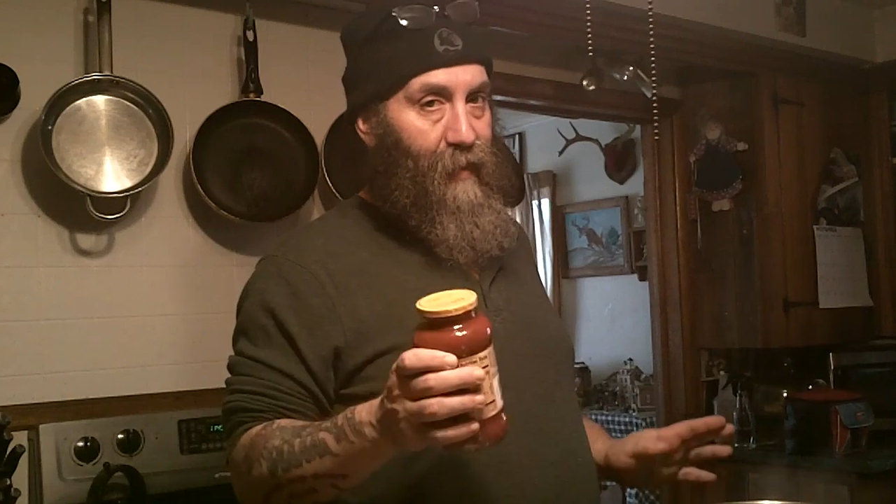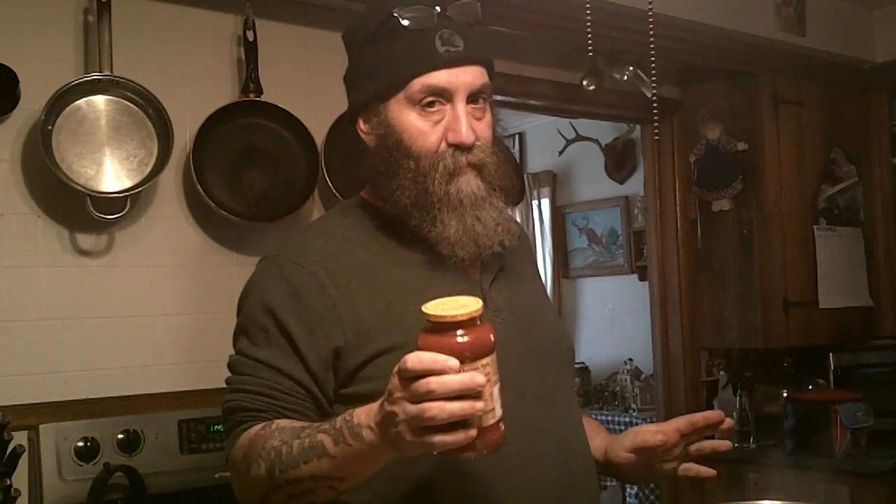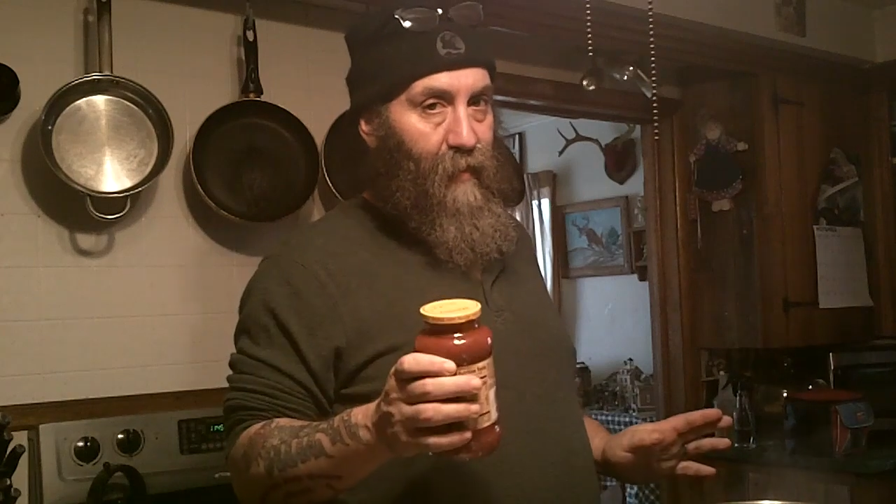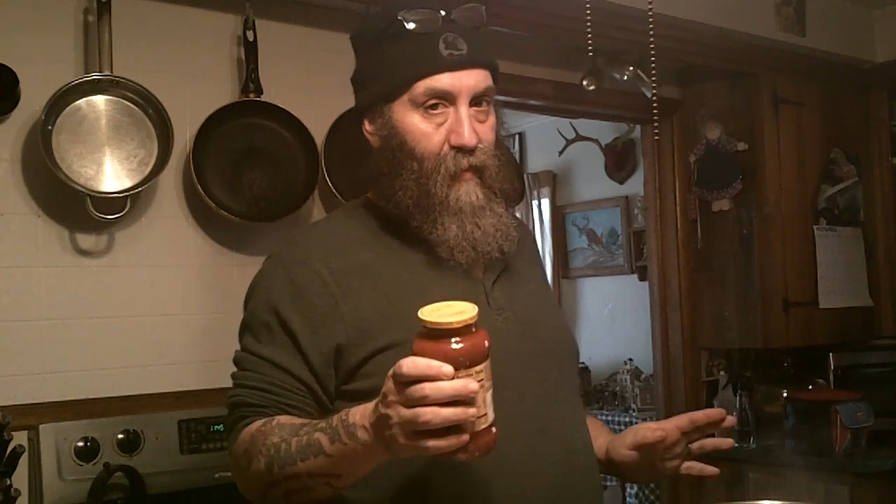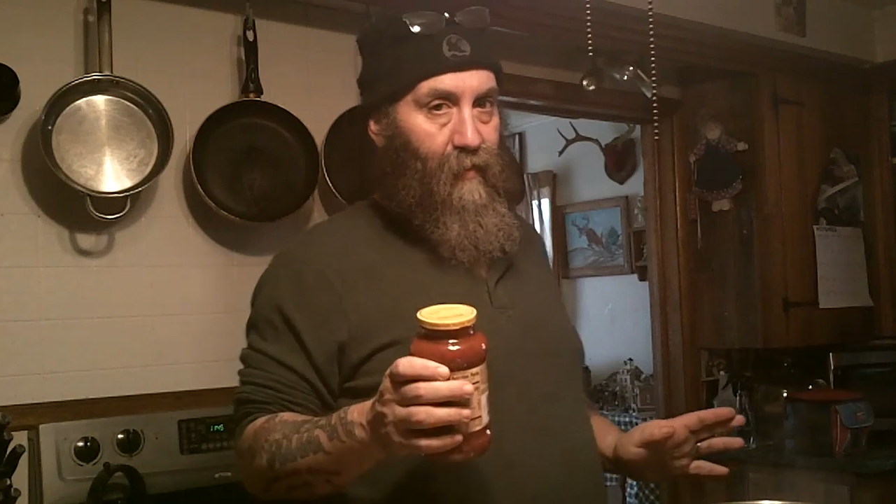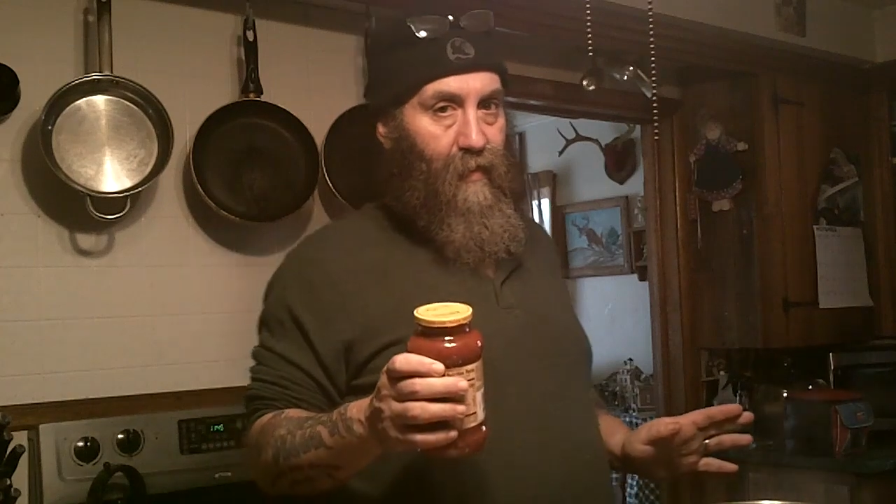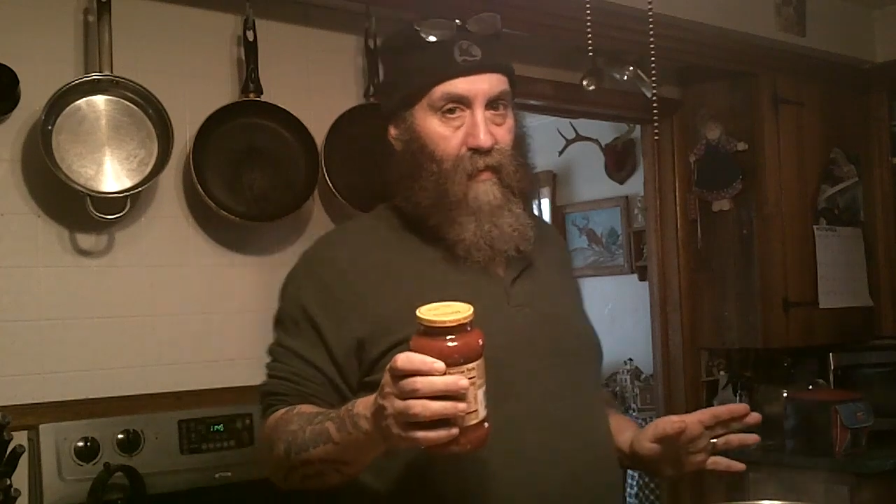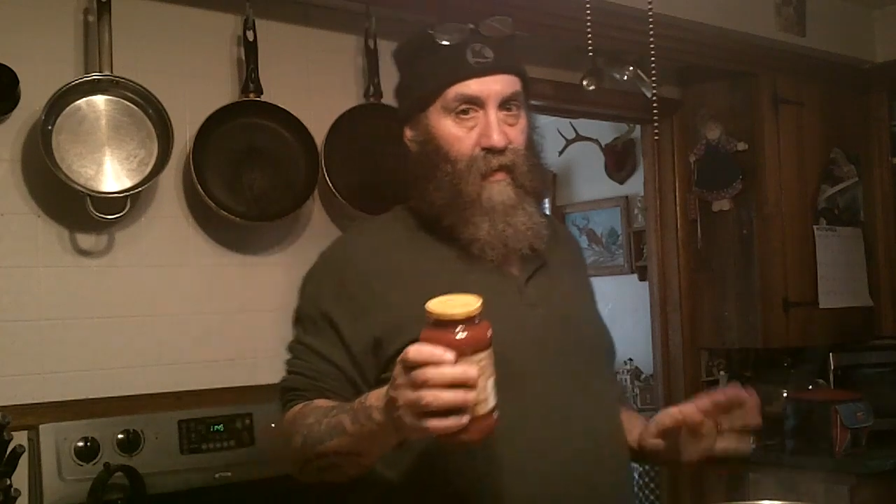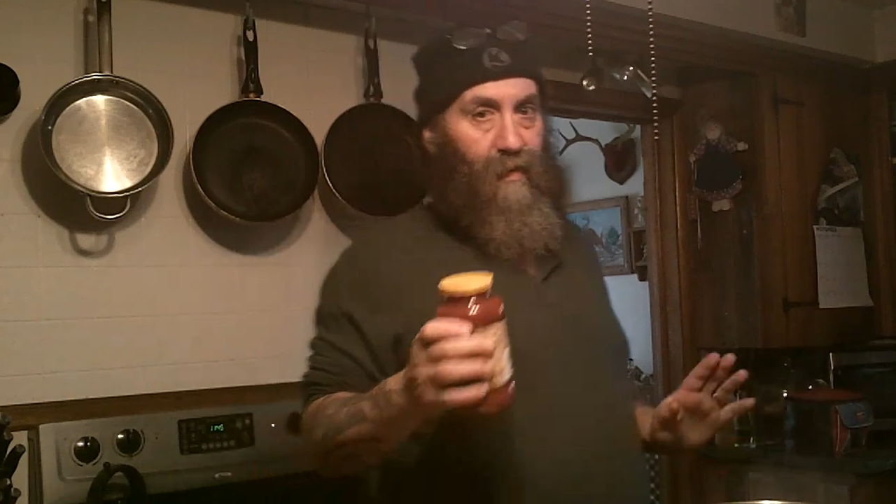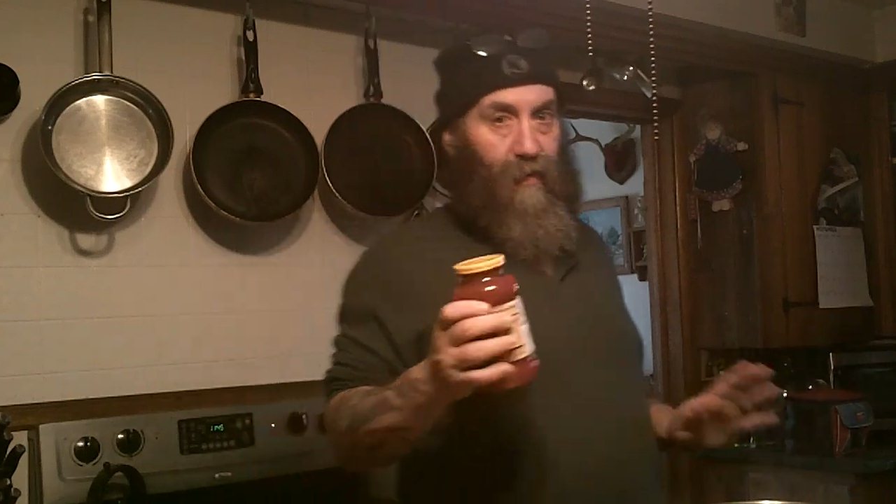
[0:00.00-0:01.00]
make my own
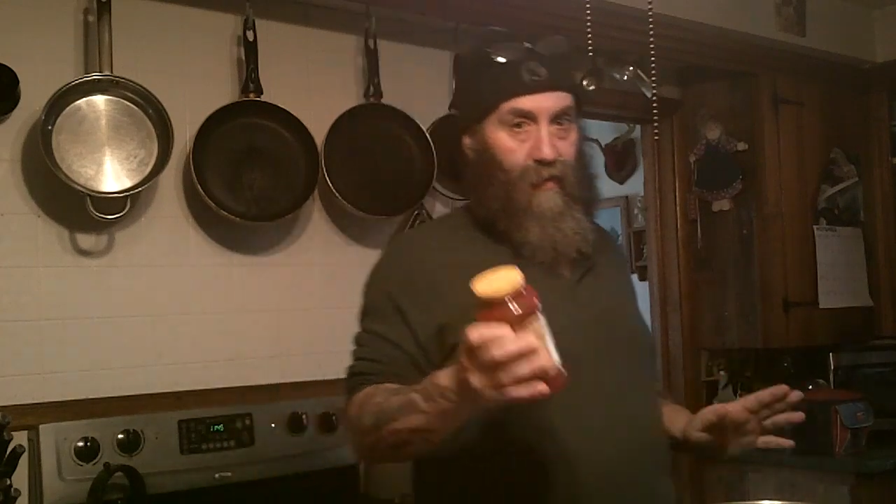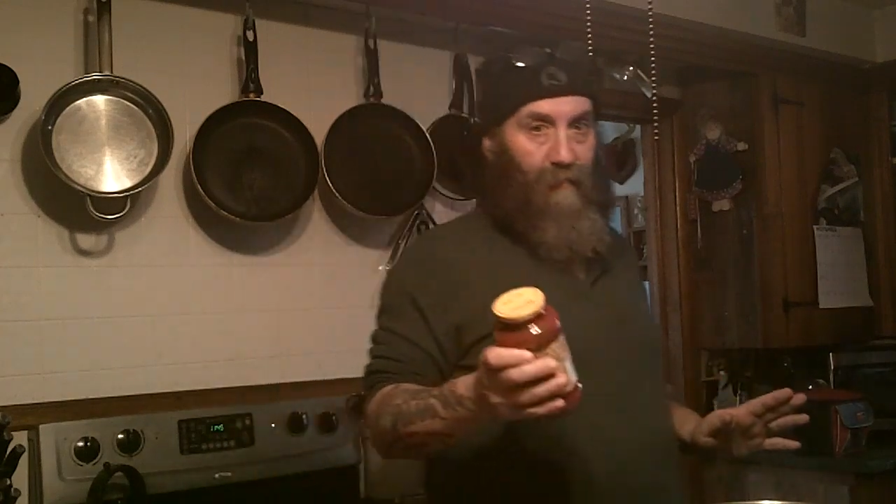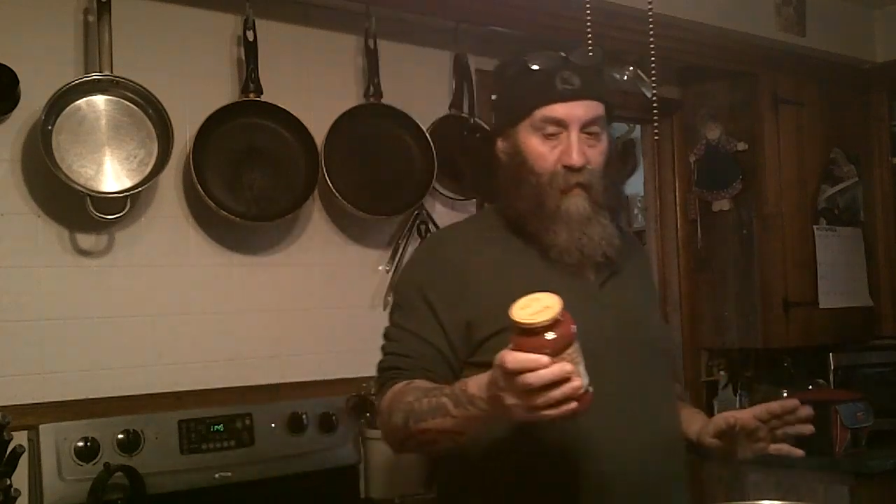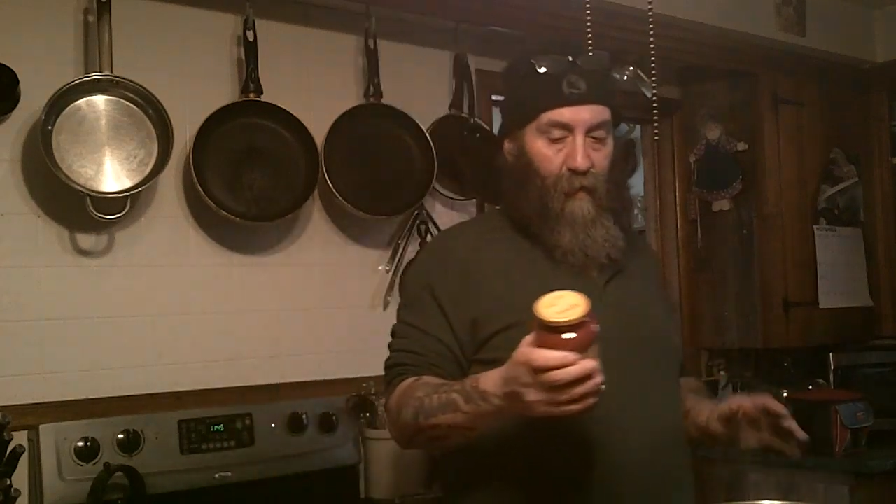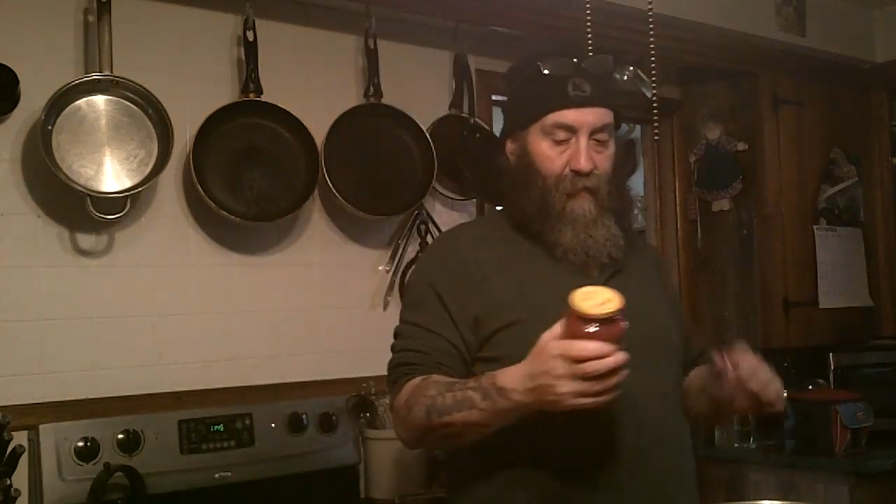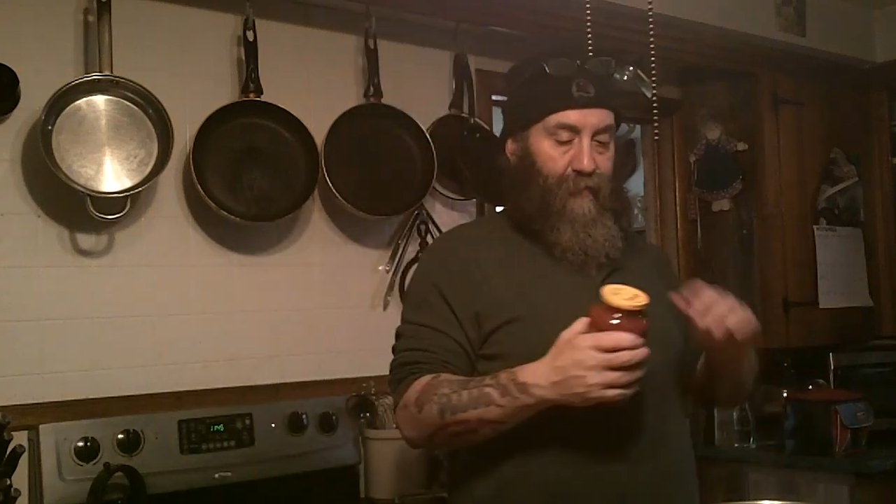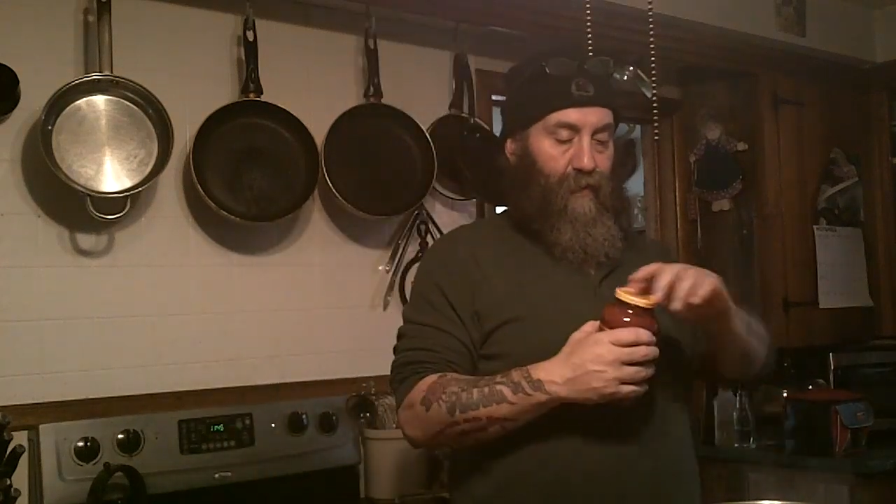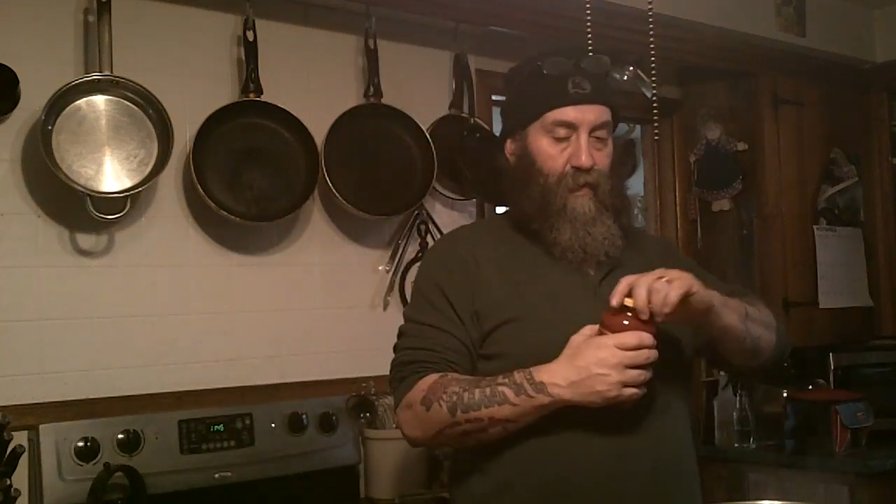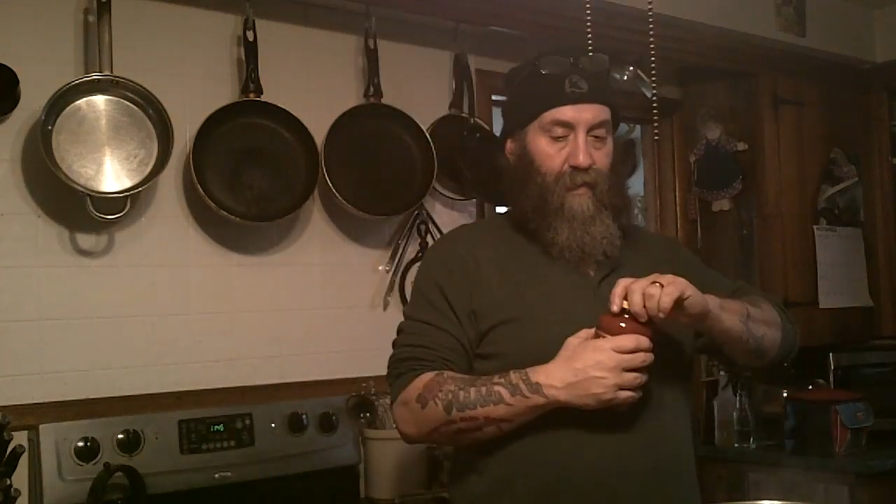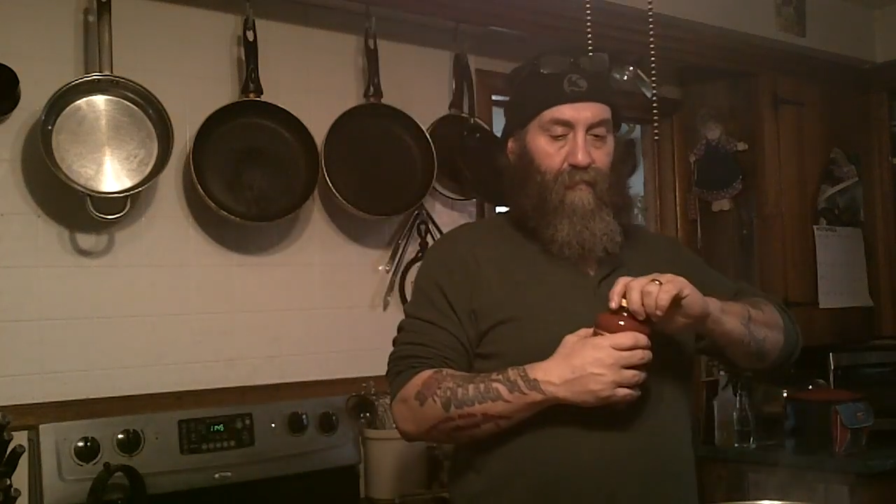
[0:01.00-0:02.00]
sauce or use my wife's
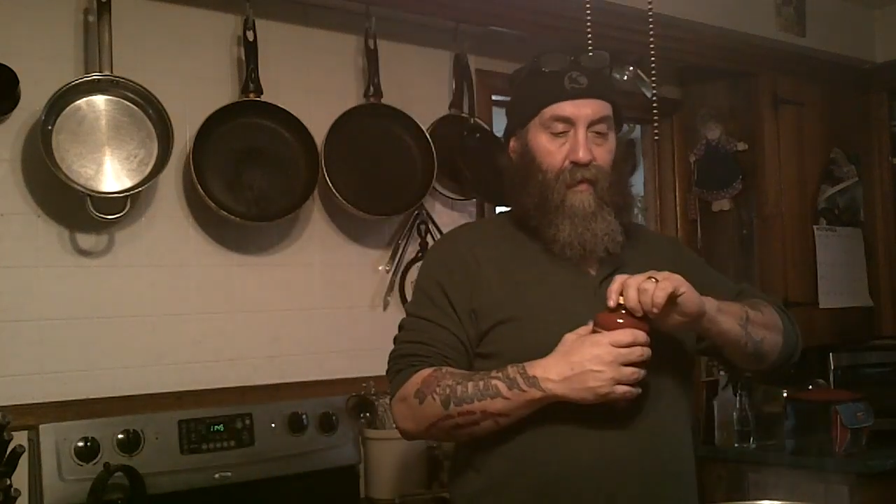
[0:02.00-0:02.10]
sauce,